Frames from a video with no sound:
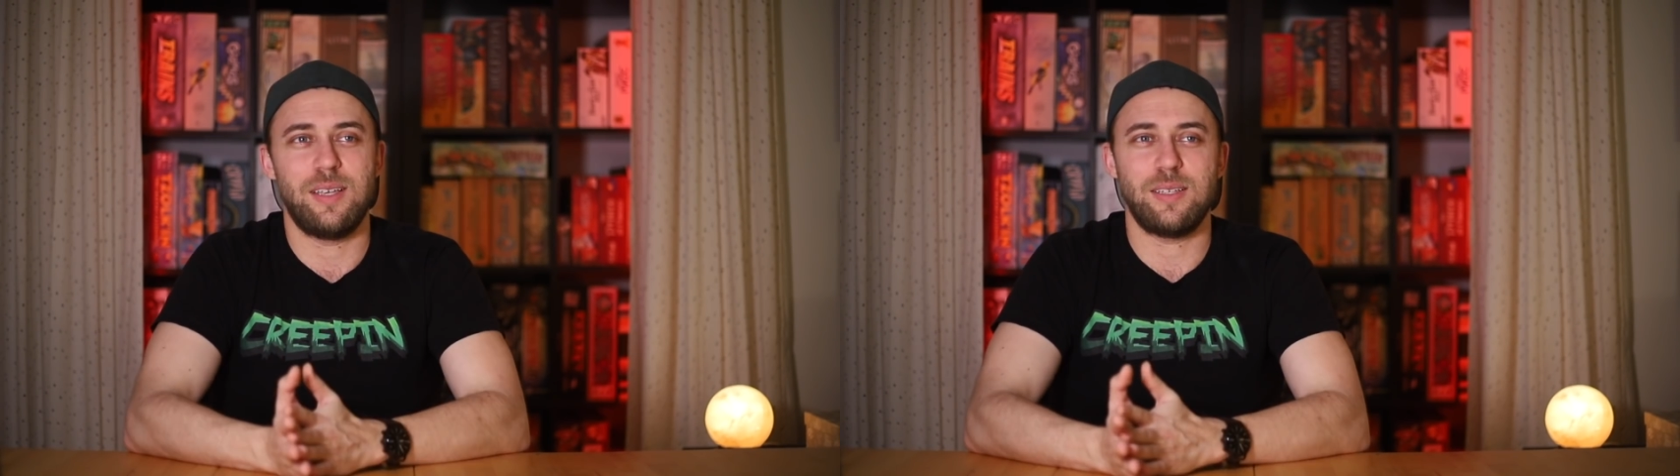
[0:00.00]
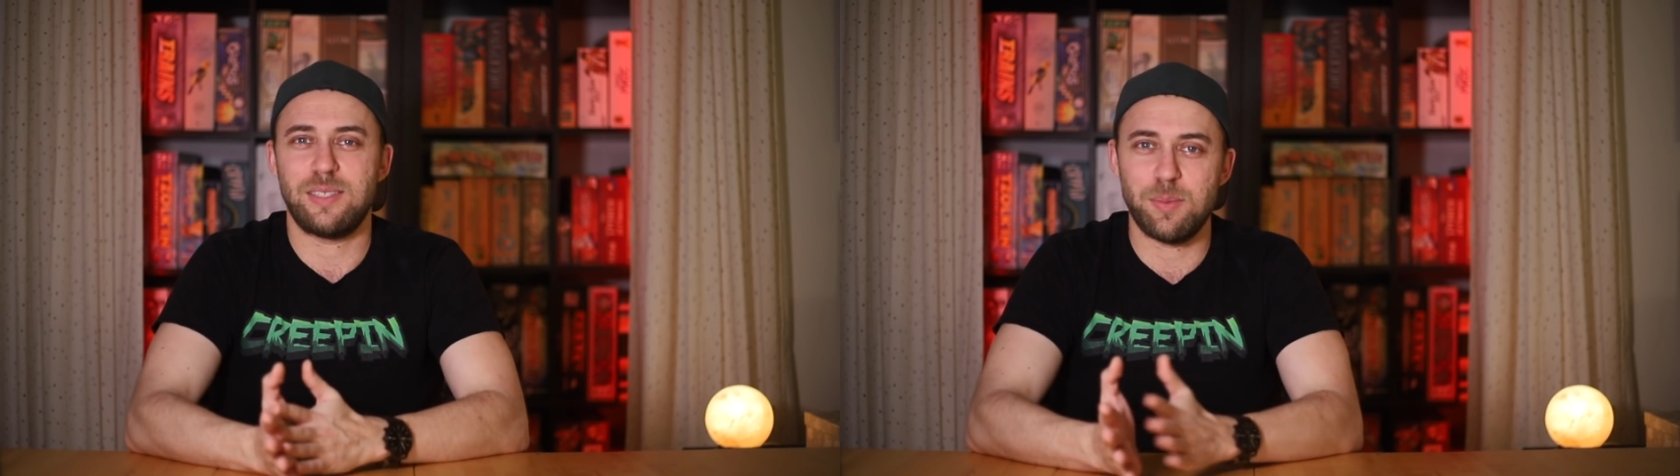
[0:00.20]

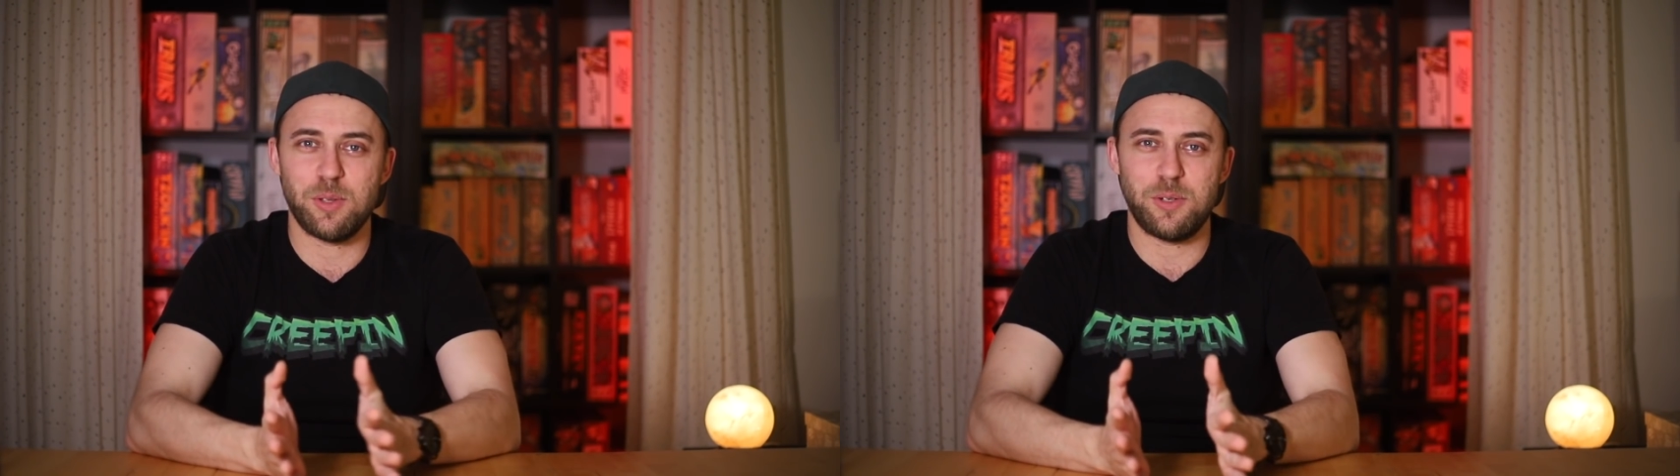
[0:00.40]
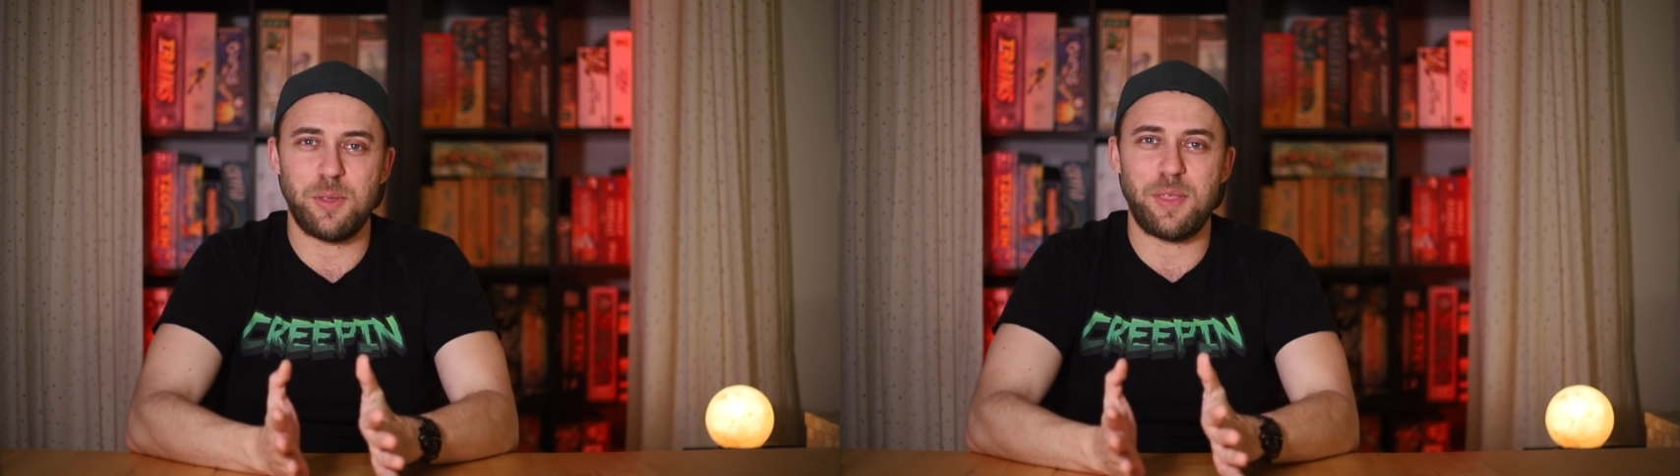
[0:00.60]
a
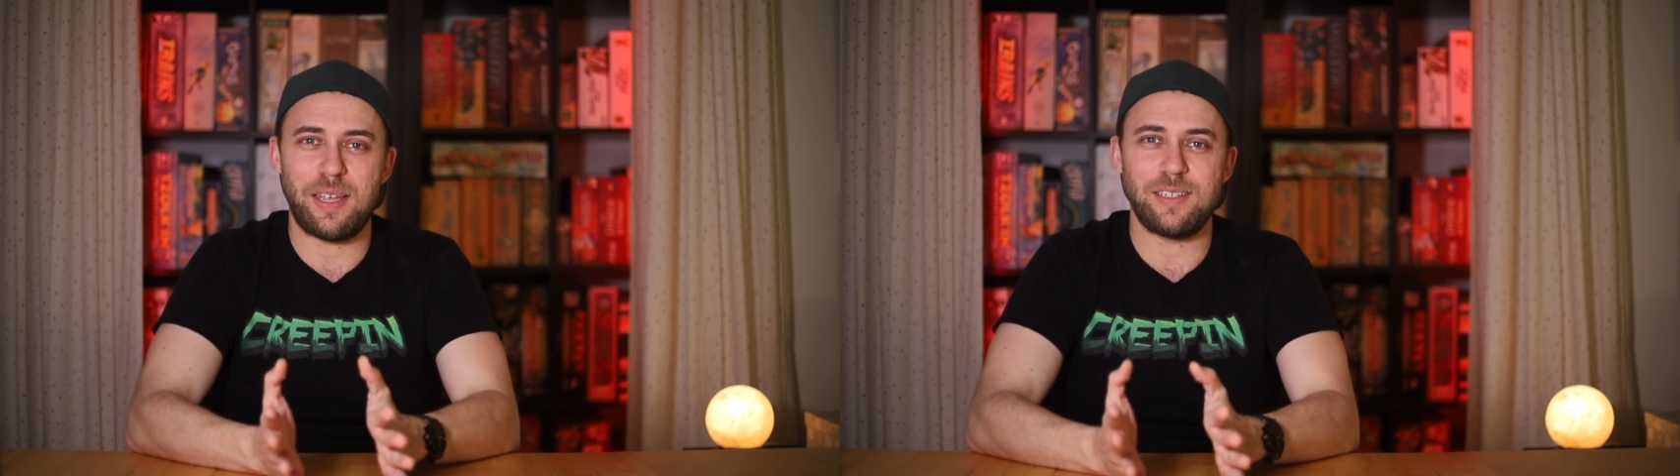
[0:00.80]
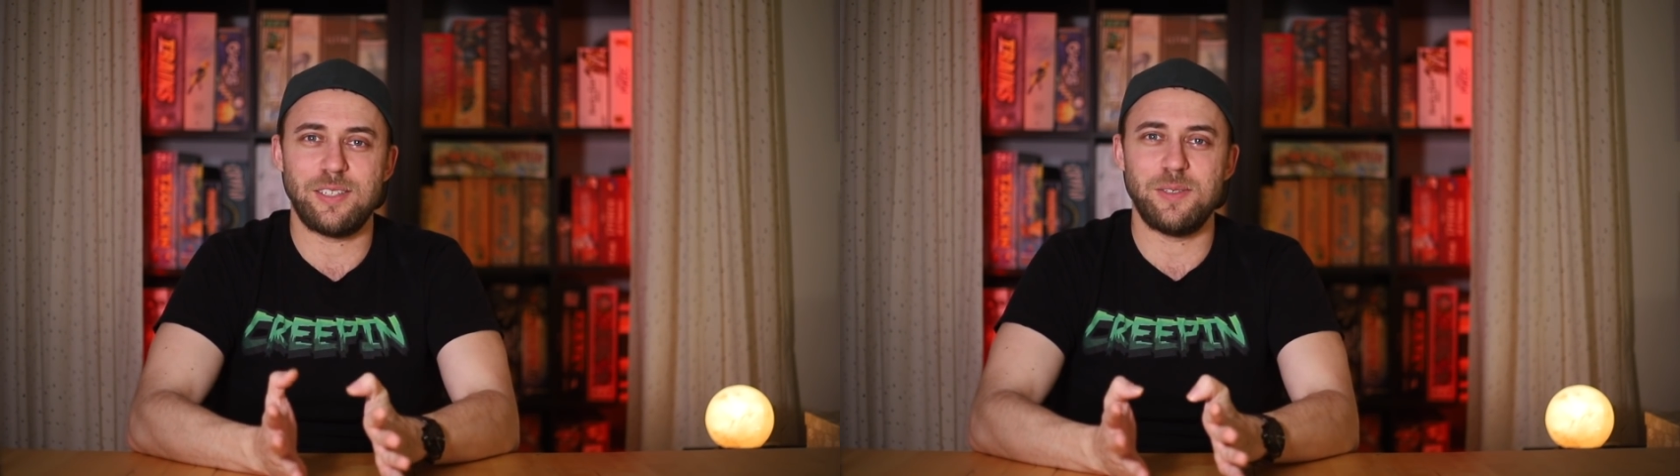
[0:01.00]
similar
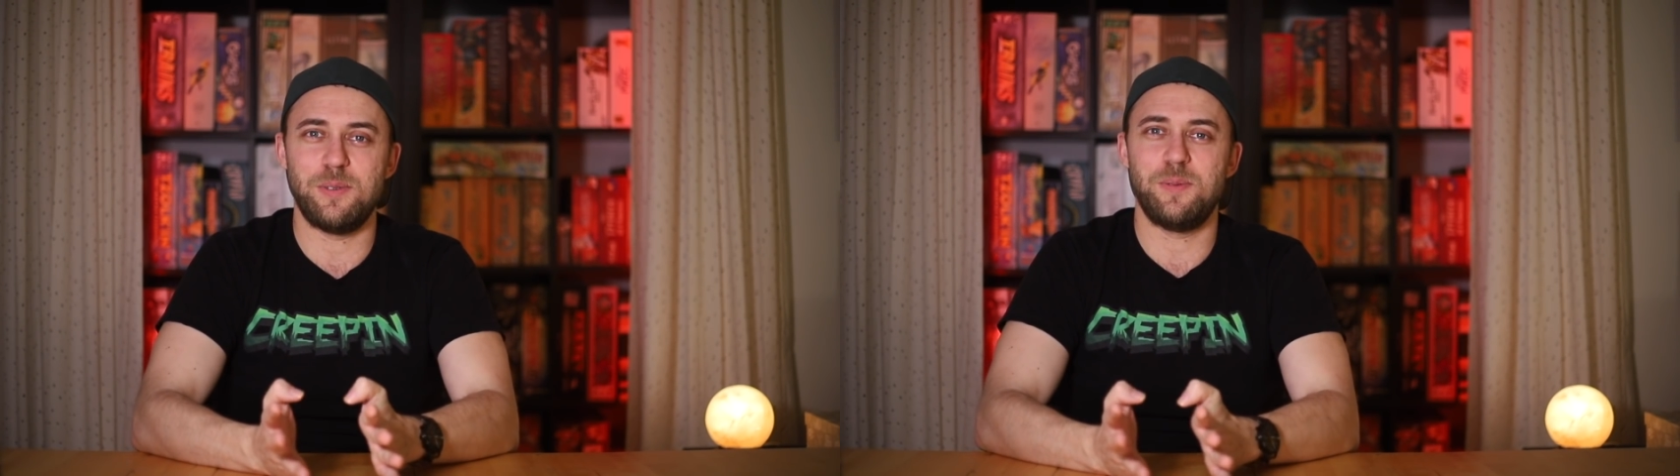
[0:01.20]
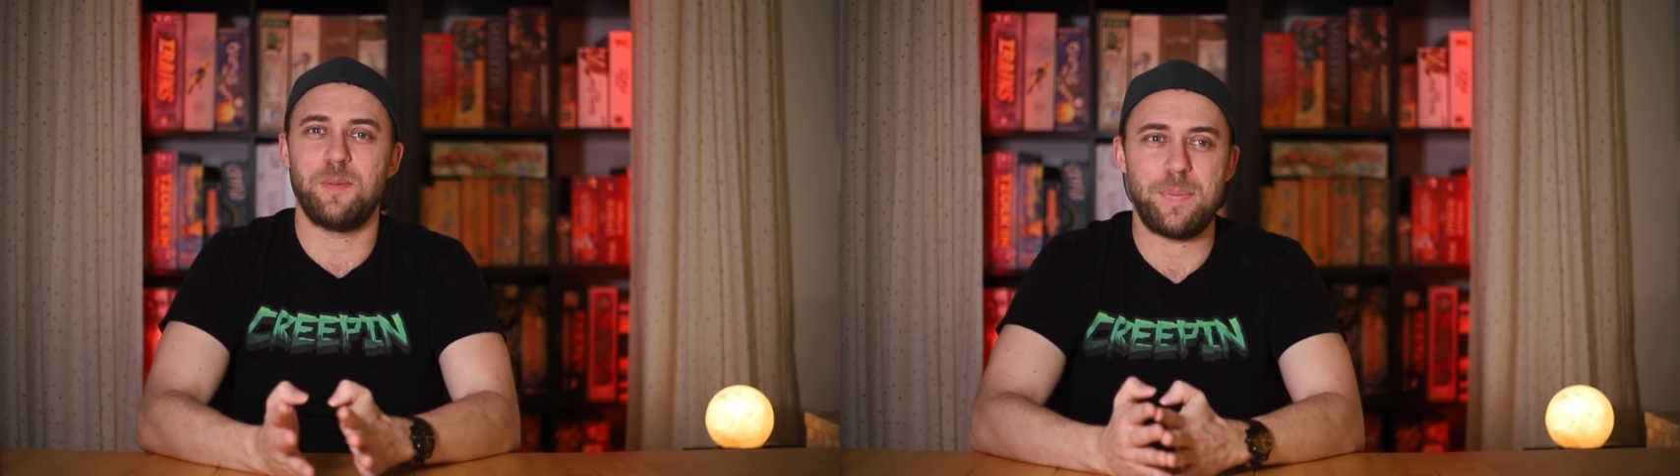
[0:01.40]
thing
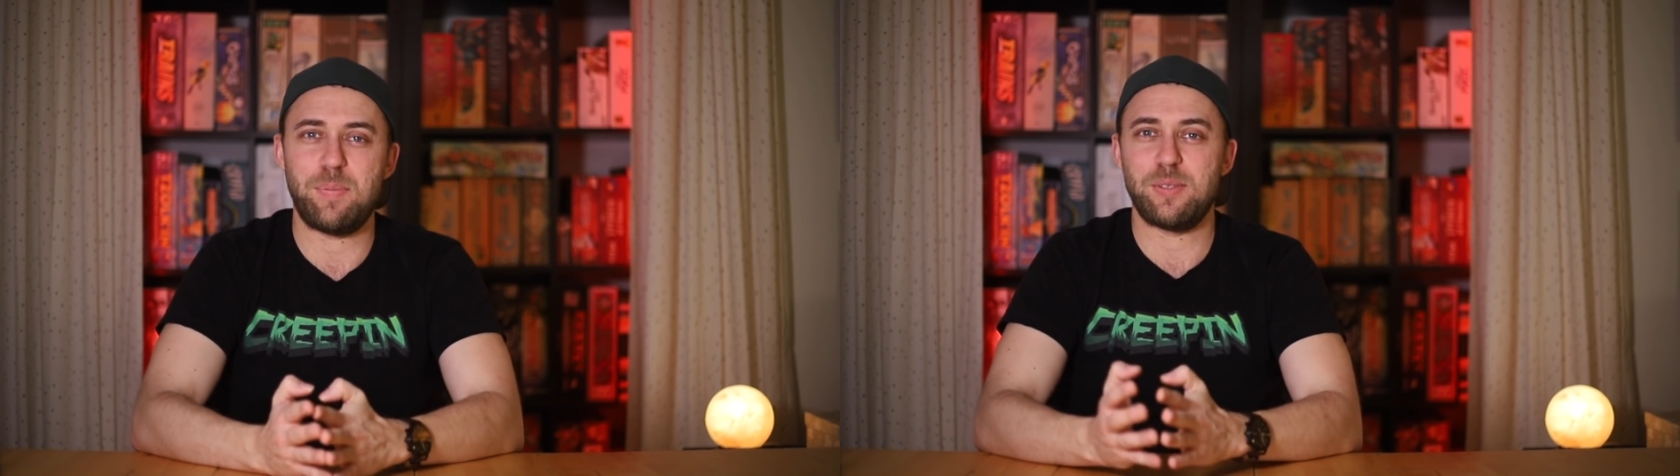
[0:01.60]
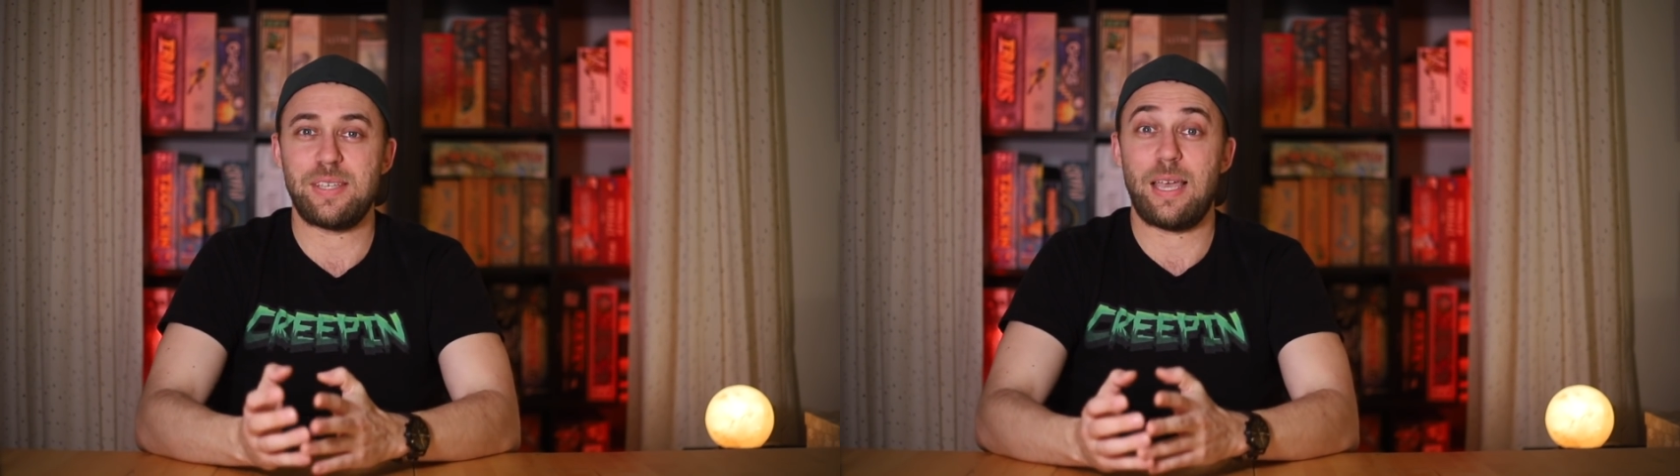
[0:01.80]
to
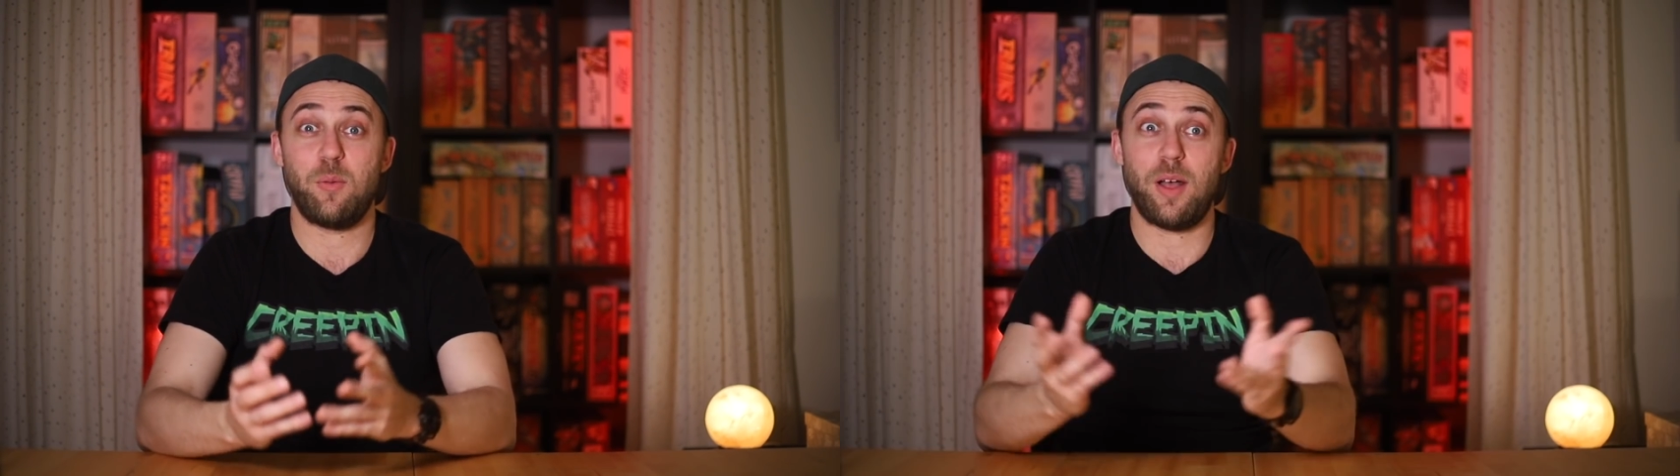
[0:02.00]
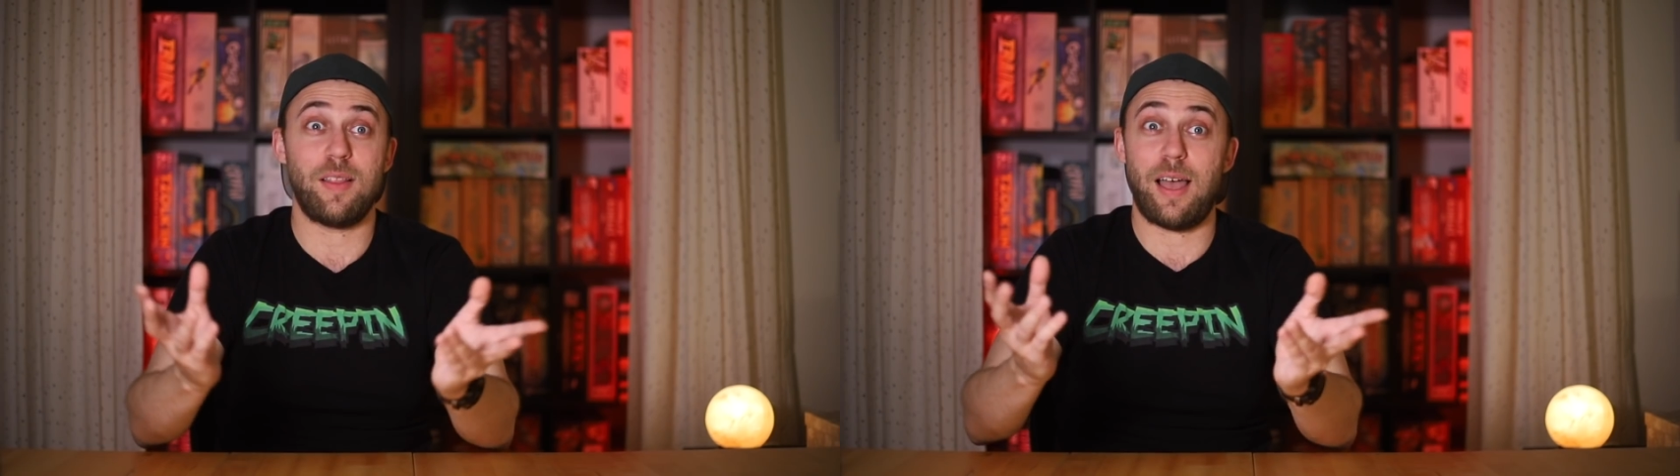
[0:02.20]
people saying,
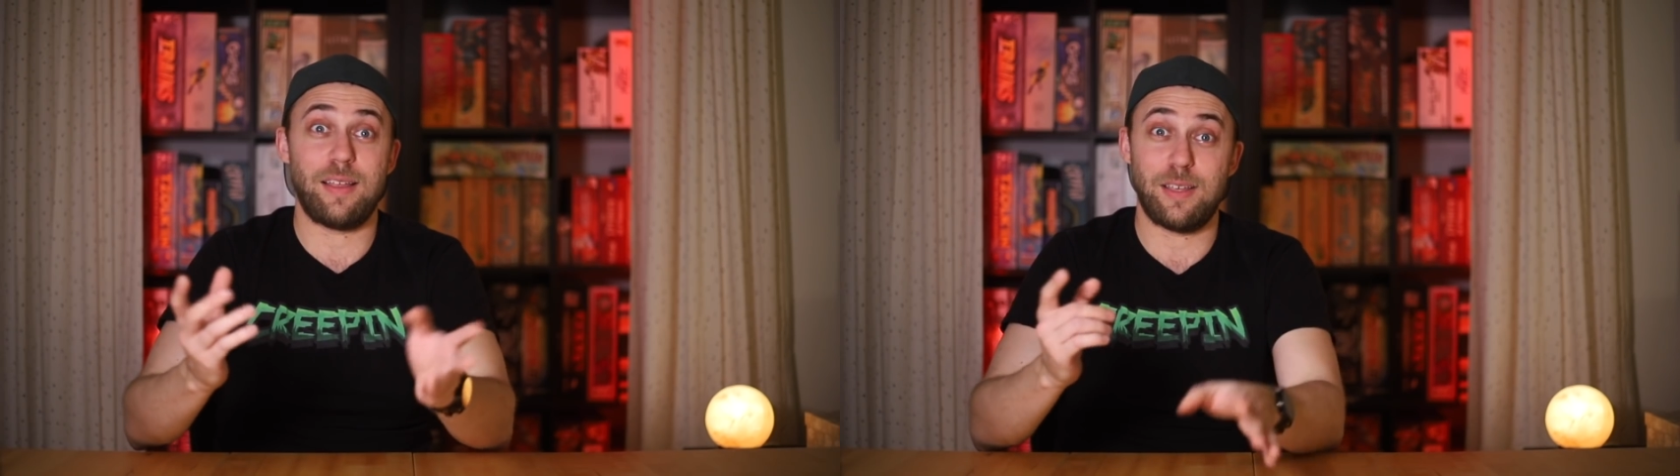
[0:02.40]
well,